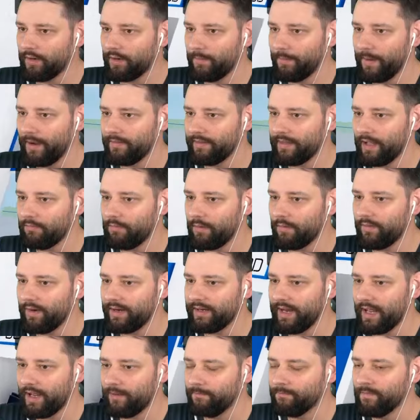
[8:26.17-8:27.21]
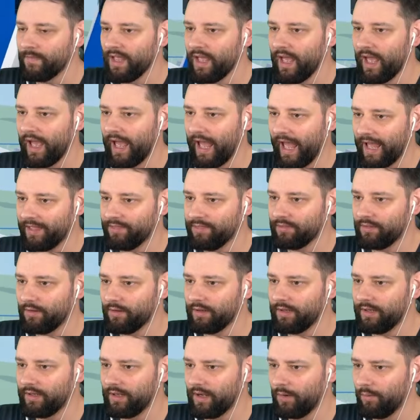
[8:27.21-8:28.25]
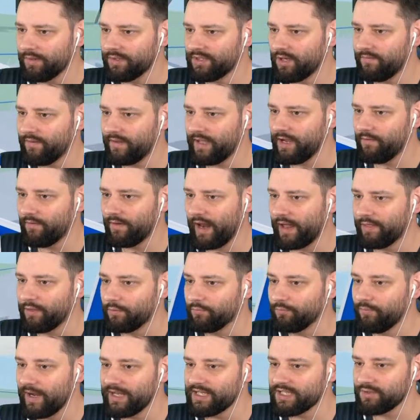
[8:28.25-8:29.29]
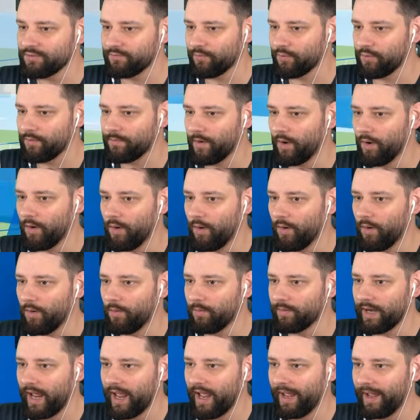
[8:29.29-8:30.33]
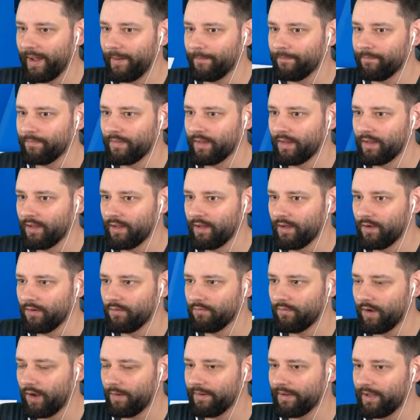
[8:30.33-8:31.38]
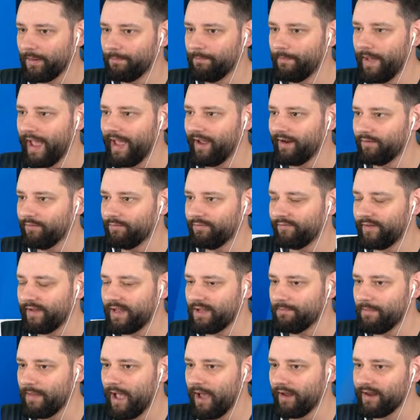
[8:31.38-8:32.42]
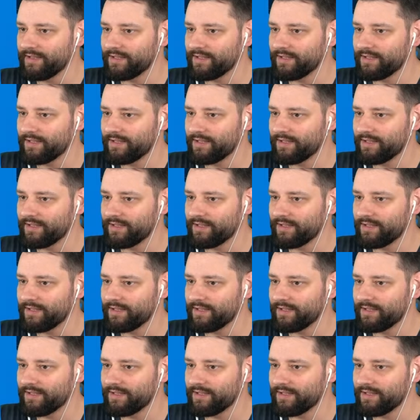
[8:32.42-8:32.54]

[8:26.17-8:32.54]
on about that one right now. And the uh, what's over here and there? The restroom. Oh, damn. Right, we got male and female.